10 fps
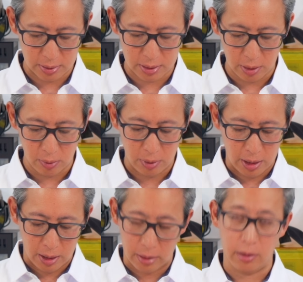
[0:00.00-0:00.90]
So
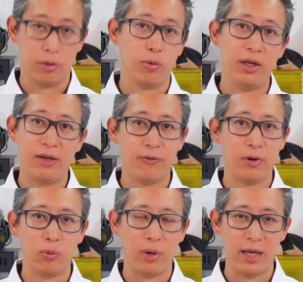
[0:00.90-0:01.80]
there are 3
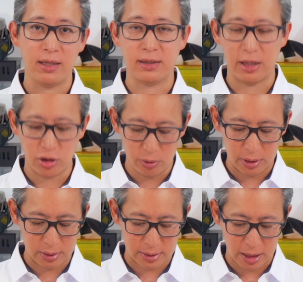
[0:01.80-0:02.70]
different ways that you
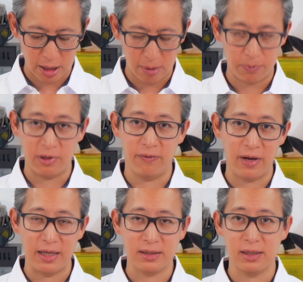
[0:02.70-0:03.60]
can set up
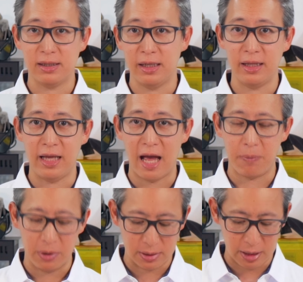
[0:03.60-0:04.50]
devices in the
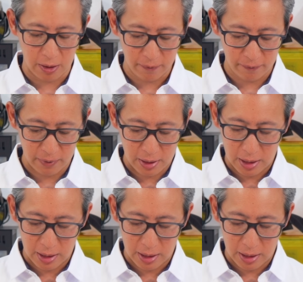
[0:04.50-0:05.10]
app itself.